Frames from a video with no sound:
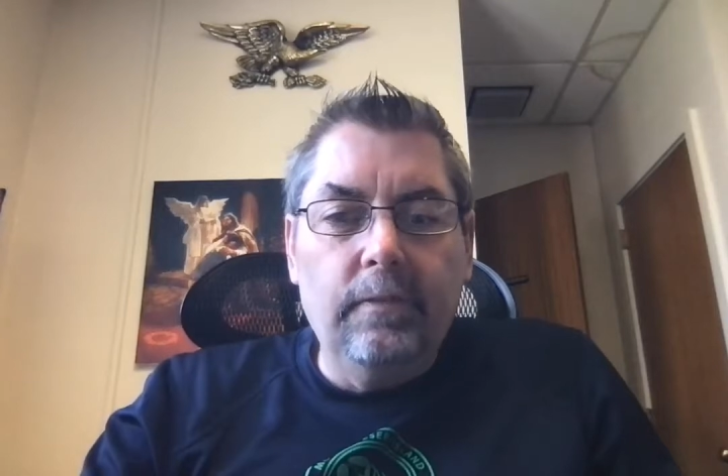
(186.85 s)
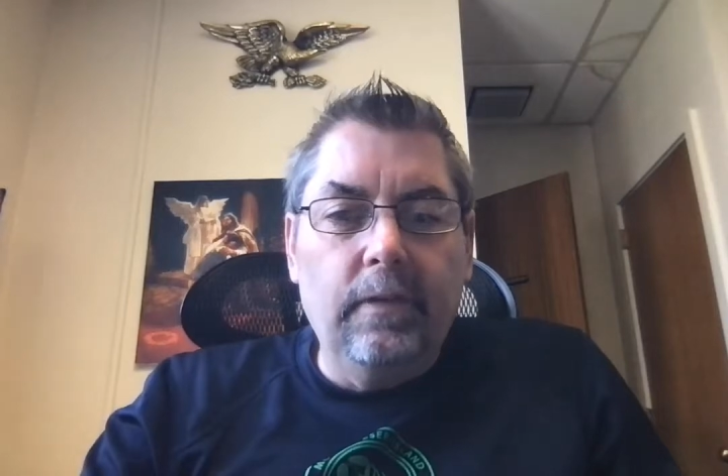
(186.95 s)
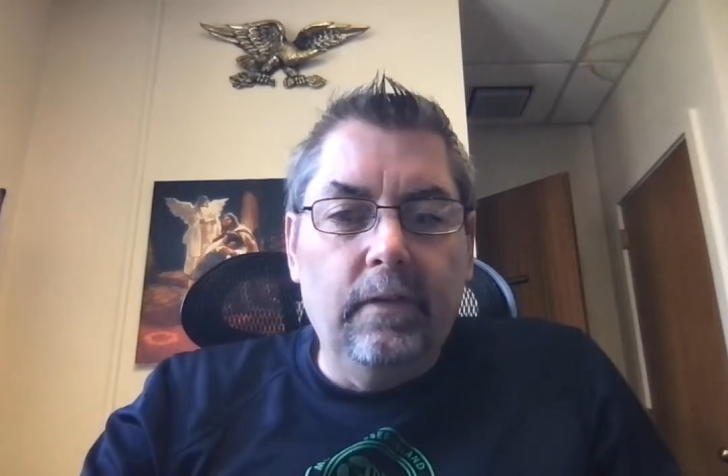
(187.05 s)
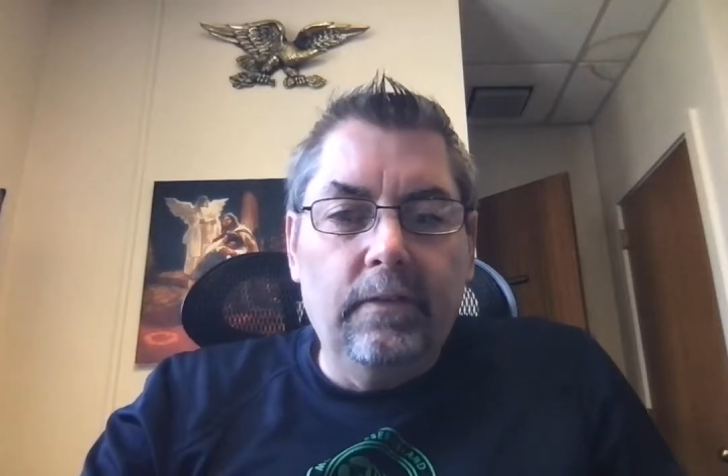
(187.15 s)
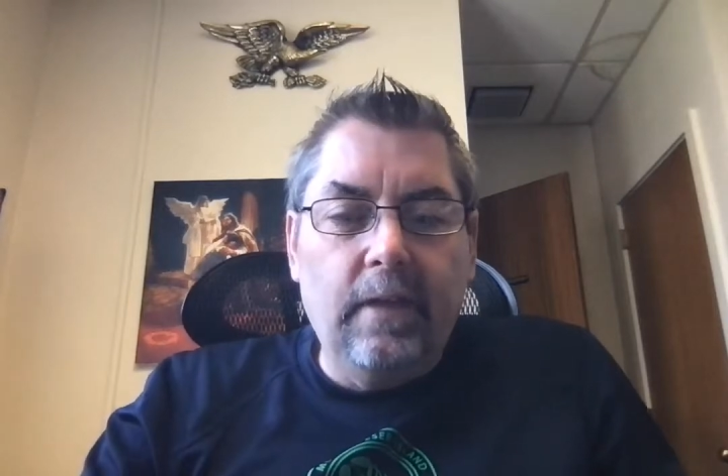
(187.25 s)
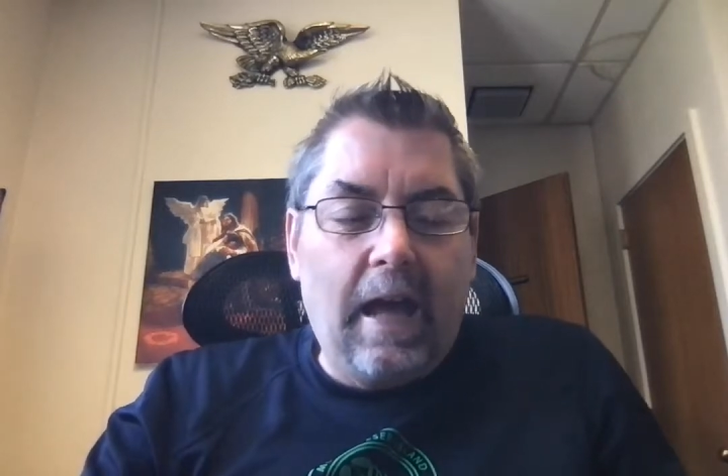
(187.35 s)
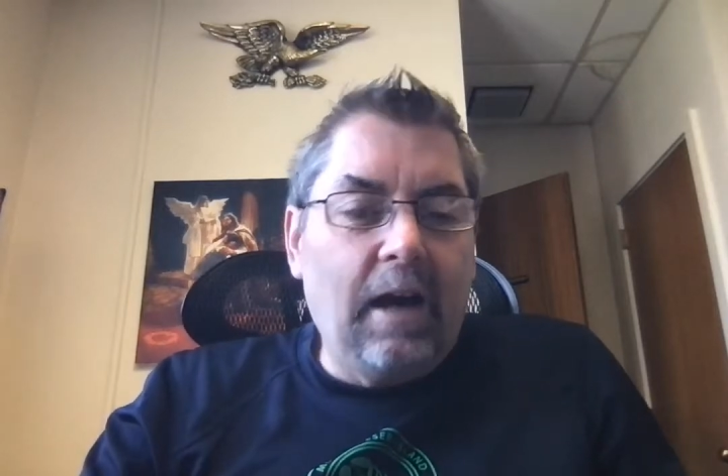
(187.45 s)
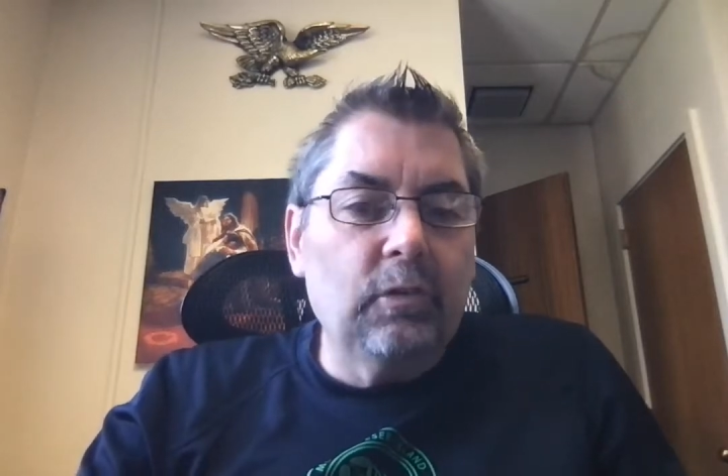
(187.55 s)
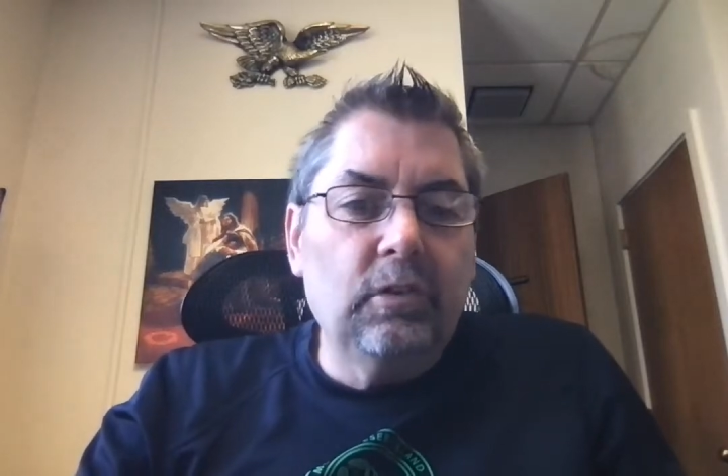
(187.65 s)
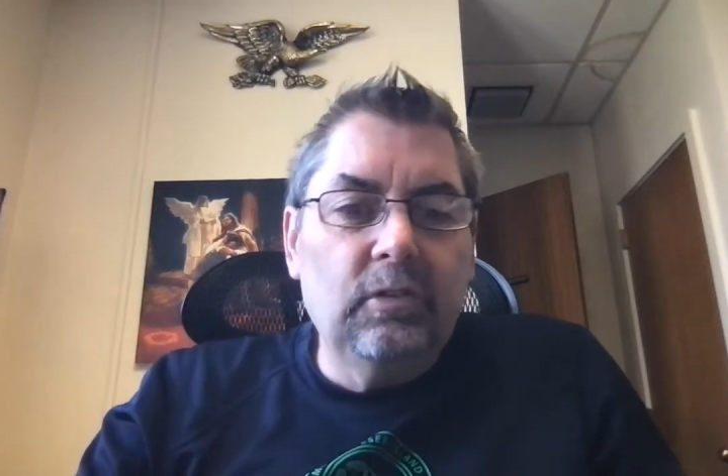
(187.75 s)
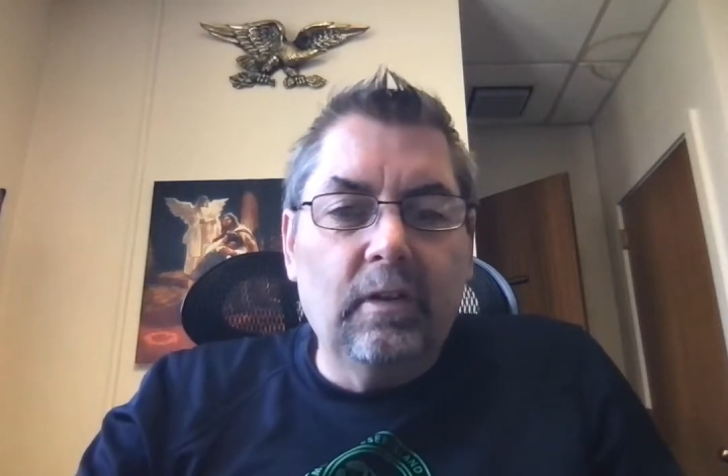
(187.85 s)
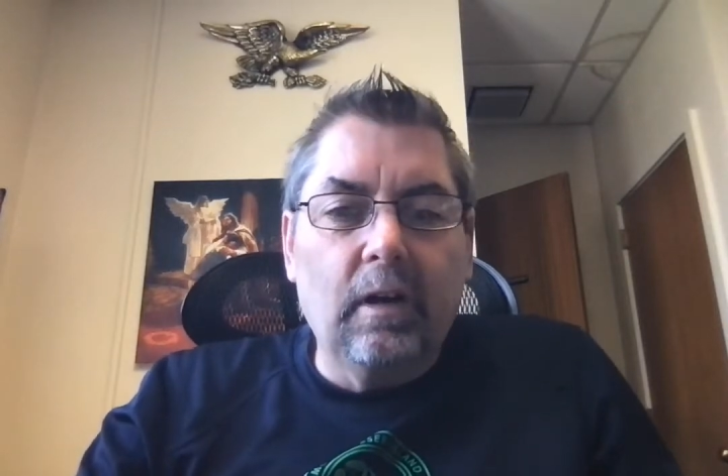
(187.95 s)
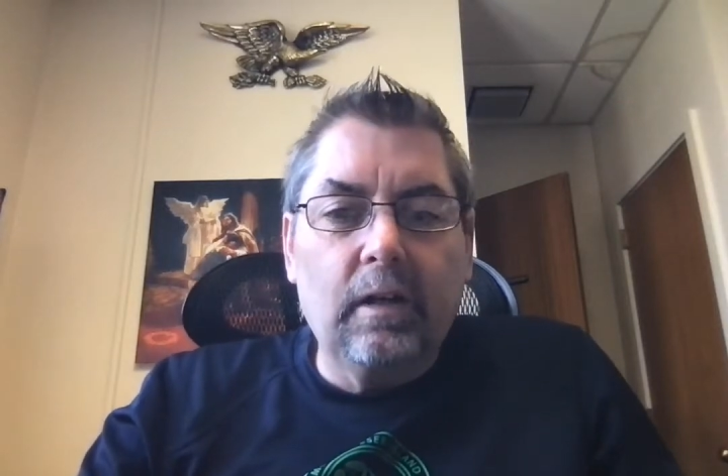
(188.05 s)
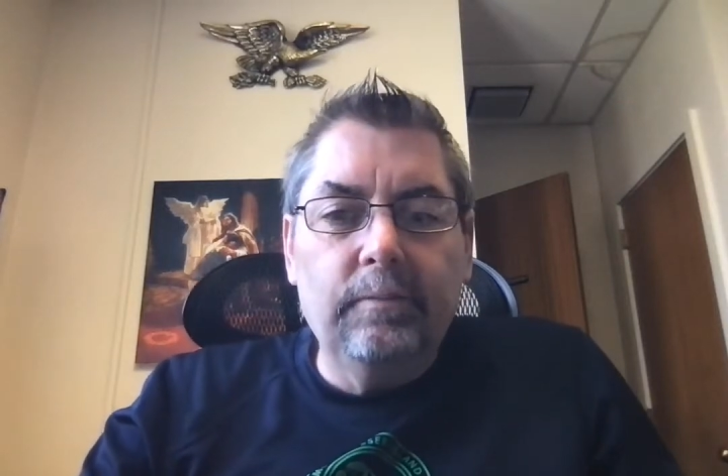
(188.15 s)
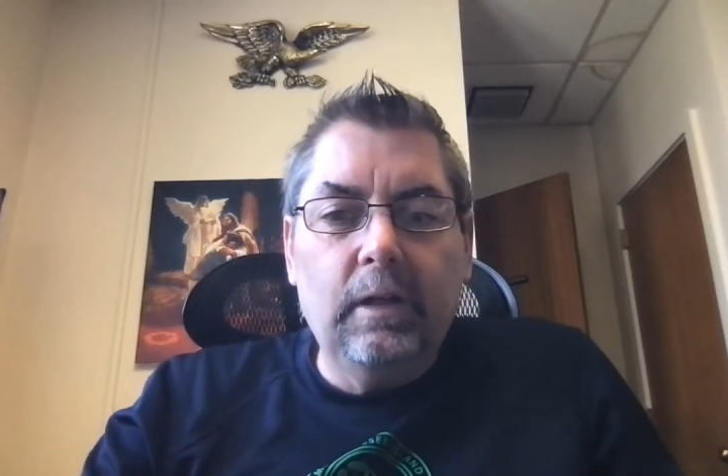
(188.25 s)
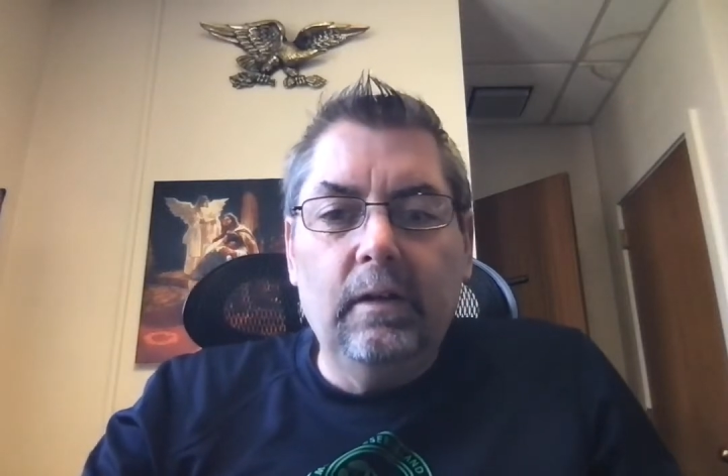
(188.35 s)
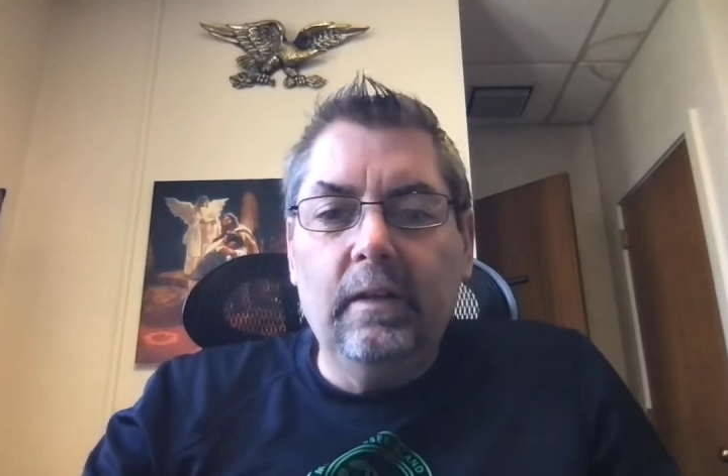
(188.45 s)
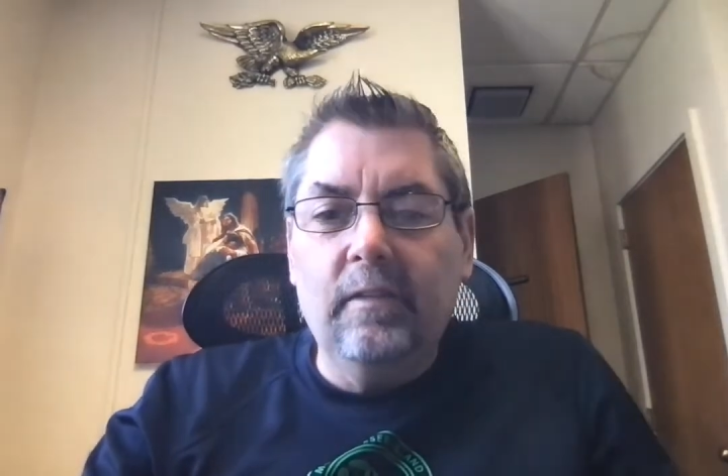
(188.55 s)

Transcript: the houses in our community,